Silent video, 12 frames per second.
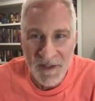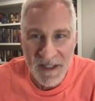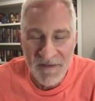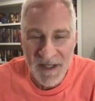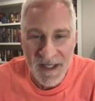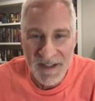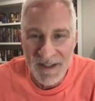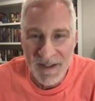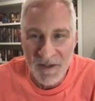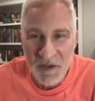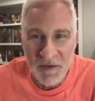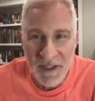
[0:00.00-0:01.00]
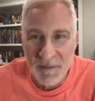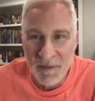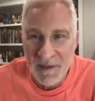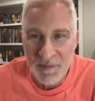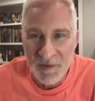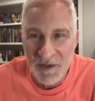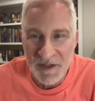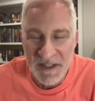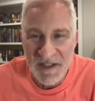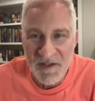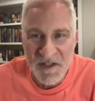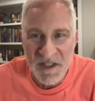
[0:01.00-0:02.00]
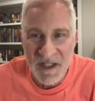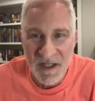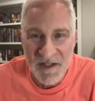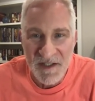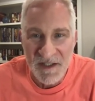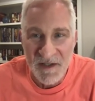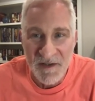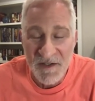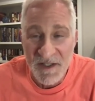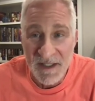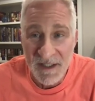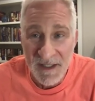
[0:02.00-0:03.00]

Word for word: They've had you know incredibly brutal leaders, czars and others that